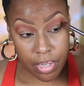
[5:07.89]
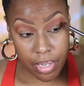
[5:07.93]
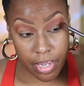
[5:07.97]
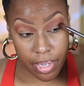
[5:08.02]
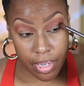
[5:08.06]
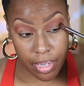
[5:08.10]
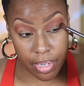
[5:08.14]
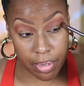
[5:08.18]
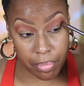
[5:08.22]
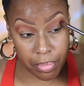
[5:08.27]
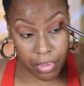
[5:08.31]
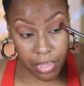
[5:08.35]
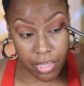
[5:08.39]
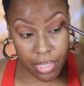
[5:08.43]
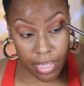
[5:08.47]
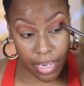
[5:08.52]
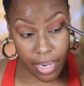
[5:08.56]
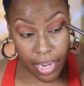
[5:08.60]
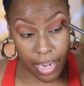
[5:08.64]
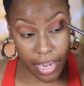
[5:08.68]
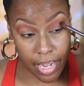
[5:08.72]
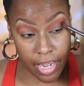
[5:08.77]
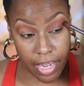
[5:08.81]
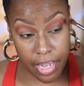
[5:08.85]
And I'm just going
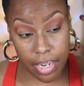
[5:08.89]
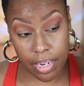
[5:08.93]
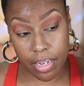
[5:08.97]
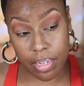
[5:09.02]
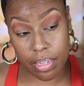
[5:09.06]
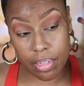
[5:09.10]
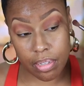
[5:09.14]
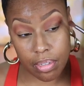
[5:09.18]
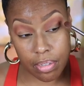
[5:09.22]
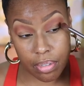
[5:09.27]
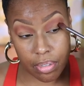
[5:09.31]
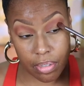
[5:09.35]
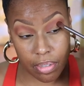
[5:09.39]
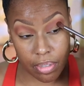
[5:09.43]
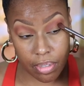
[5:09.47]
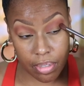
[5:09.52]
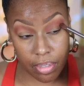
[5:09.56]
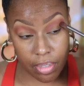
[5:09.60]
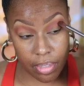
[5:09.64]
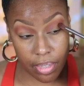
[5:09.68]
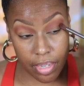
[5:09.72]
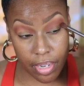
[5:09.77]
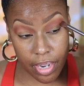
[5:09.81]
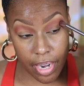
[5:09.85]
to add it
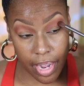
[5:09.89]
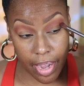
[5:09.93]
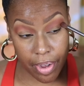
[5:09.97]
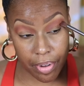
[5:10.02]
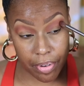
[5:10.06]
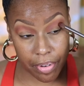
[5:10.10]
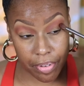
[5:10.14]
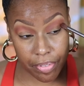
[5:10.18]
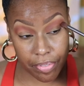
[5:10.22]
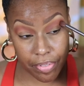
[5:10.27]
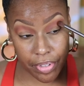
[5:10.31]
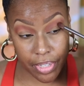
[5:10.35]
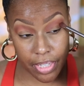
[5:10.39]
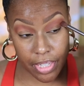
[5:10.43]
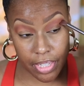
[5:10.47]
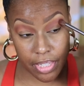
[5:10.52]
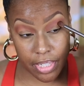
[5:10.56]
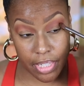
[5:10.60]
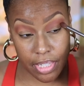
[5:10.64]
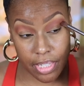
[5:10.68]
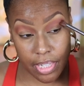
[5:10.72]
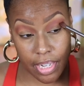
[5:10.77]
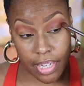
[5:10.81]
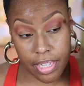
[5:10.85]
in the outer V
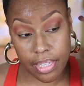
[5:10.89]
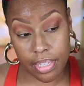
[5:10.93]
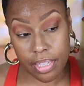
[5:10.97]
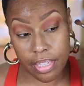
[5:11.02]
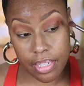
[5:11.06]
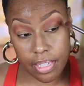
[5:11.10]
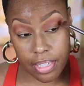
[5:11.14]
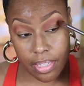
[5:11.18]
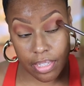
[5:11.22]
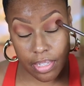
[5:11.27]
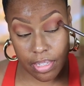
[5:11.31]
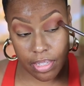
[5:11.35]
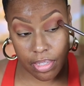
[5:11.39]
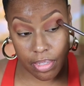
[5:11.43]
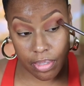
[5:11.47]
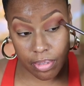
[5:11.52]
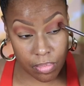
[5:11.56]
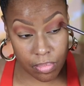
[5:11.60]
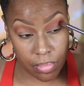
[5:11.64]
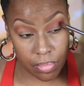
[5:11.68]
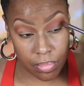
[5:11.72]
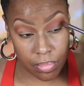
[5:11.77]
just like this.